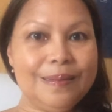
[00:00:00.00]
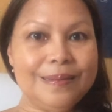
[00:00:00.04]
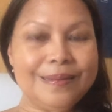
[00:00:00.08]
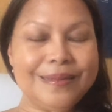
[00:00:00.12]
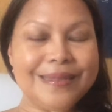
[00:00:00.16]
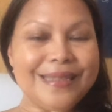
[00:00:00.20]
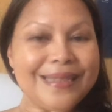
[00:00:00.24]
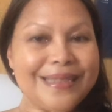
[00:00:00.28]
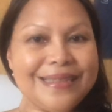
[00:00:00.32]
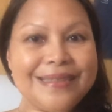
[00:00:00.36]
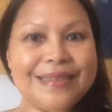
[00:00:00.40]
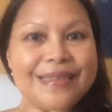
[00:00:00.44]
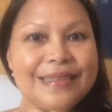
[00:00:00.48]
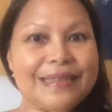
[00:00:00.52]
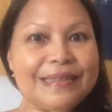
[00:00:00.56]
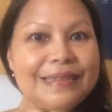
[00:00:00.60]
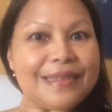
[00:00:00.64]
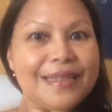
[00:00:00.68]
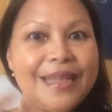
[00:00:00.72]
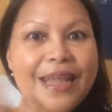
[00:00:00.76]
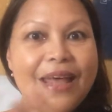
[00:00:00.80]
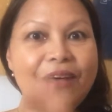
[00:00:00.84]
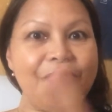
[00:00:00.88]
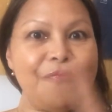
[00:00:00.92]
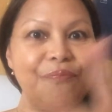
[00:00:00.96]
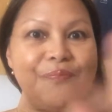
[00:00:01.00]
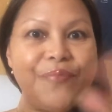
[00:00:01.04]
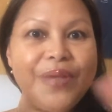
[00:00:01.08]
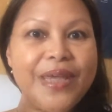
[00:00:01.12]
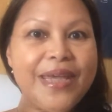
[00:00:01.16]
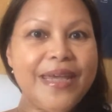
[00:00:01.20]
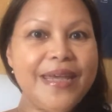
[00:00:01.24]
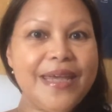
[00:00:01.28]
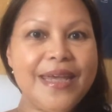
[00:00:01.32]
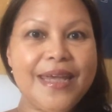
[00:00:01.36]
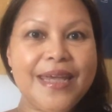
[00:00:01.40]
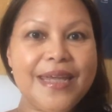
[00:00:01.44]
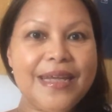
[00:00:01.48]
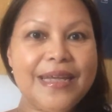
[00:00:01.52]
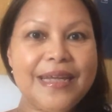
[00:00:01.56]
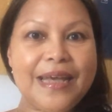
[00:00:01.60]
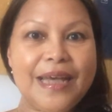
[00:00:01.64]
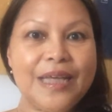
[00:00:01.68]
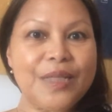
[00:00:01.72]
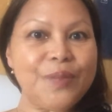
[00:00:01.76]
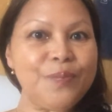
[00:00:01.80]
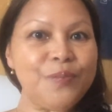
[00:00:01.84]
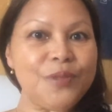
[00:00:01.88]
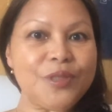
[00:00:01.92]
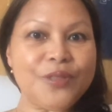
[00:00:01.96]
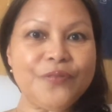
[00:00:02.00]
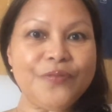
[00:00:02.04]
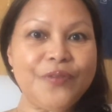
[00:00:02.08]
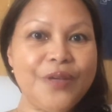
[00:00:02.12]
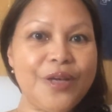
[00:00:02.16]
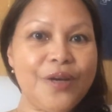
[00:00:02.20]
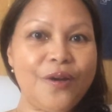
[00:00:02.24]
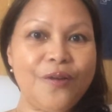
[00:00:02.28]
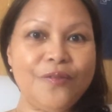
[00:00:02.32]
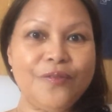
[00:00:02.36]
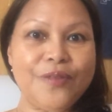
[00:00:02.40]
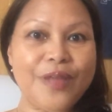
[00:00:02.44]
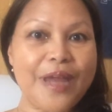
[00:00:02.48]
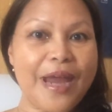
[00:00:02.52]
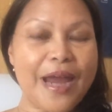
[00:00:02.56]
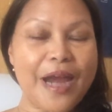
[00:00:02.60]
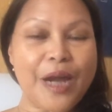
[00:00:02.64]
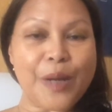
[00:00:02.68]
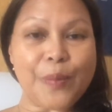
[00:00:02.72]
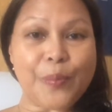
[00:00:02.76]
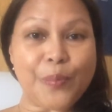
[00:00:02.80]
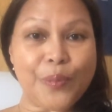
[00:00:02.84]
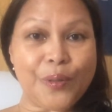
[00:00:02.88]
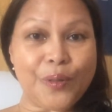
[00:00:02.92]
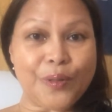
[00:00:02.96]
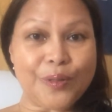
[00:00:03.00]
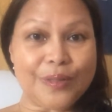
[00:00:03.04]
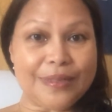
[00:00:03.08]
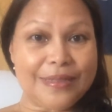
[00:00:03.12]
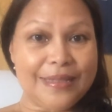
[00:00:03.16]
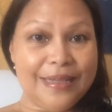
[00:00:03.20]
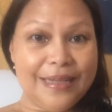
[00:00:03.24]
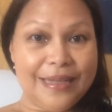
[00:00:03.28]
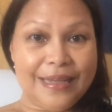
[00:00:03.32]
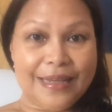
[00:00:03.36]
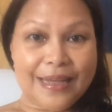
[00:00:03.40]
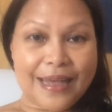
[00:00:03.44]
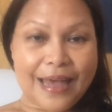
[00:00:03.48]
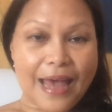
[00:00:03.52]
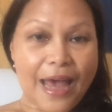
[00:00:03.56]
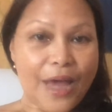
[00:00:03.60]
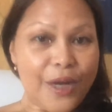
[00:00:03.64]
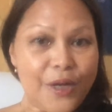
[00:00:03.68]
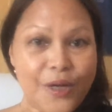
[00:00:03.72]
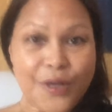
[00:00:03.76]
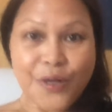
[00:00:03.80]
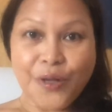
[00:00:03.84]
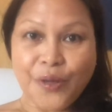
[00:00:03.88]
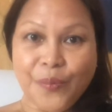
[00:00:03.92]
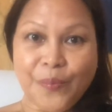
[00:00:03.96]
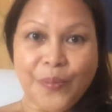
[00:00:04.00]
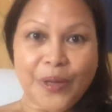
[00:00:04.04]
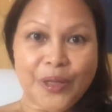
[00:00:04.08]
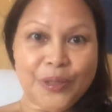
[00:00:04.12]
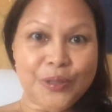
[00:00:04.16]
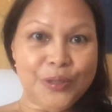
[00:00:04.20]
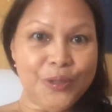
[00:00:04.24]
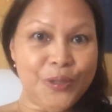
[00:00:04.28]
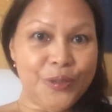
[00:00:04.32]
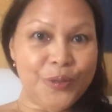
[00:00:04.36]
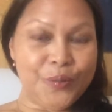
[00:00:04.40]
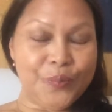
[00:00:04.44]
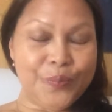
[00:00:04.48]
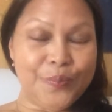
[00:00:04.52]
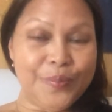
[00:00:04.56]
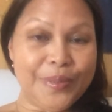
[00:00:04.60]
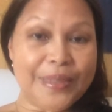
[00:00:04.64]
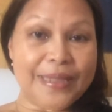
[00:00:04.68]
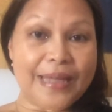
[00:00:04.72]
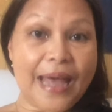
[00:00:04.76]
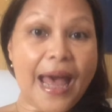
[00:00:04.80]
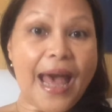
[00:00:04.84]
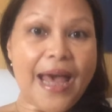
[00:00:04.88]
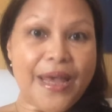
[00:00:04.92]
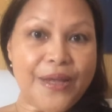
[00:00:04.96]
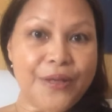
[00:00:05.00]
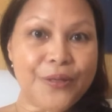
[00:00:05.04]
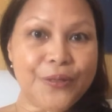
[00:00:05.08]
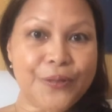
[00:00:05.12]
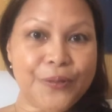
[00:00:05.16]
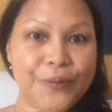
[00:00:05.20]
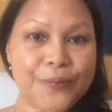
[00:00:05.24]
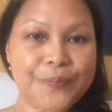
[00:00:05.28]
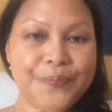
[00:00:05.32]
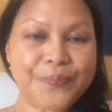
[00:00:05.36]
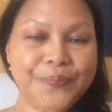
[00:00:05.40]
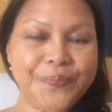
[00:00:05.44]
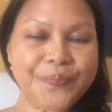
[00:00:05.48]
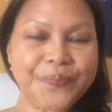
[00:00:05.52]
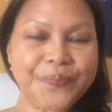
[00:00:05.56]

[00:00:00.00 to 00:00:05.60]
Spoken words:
just love being in the atmosphere of the airport. I don't know about you, but I do.